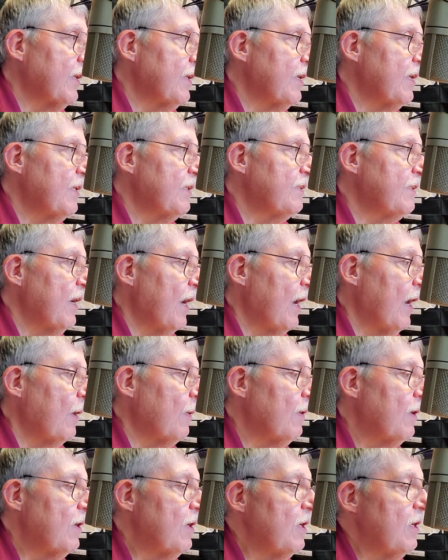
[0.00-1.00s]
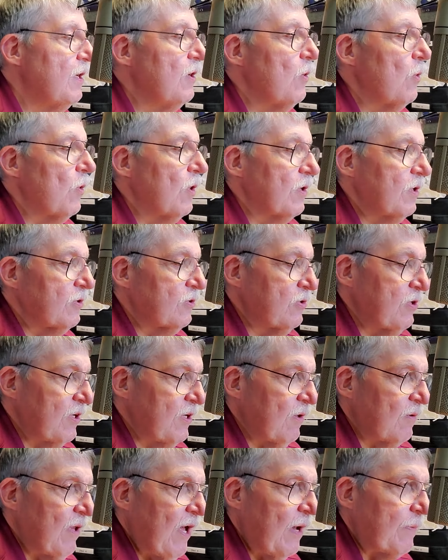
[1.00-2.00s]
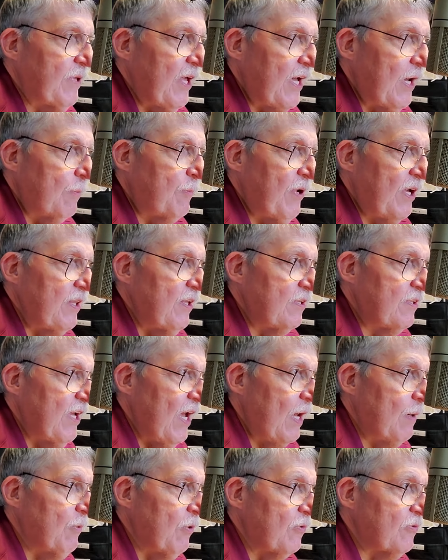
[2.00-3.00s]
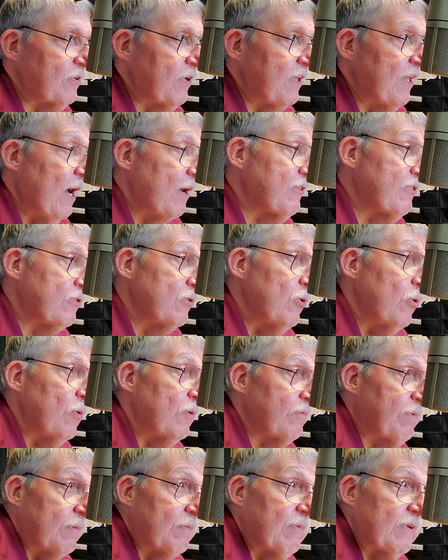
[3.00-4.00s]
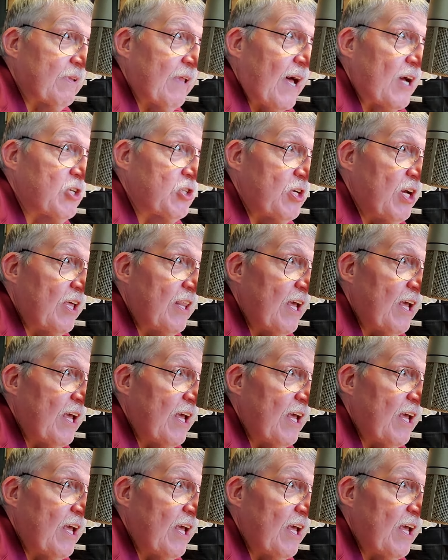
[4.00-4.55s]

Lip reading: And to the left, they got picnic tables, and that's new from last year.